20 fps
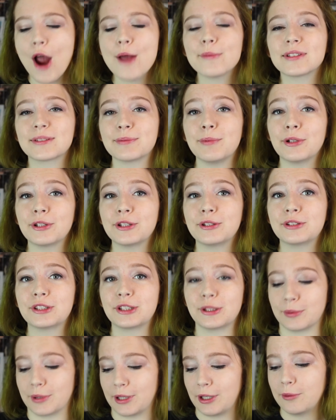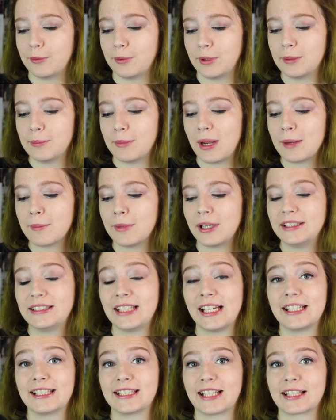I'm a small YouTuber and it would make my
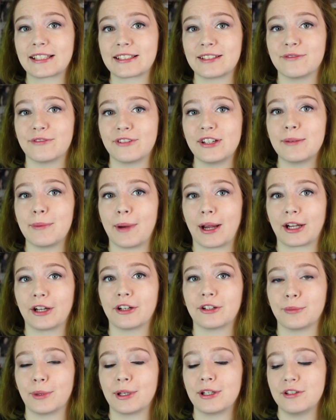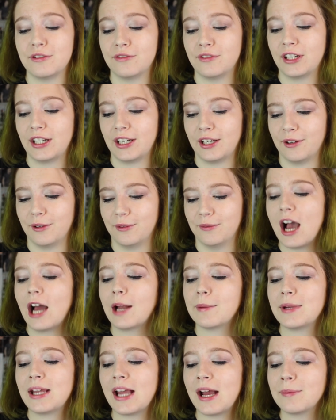day to get some feedback on my new video.
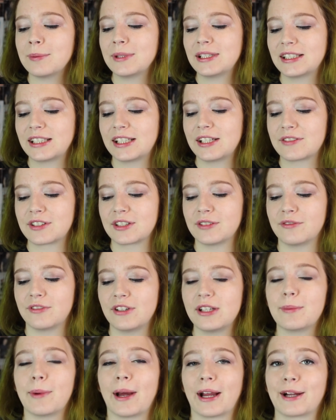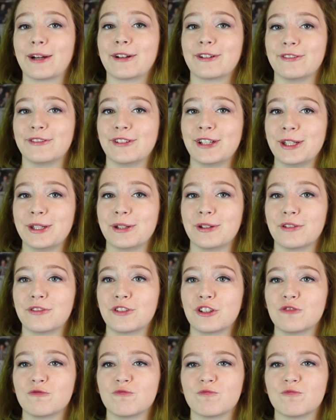I'd be happy to give some feedback on a video of your—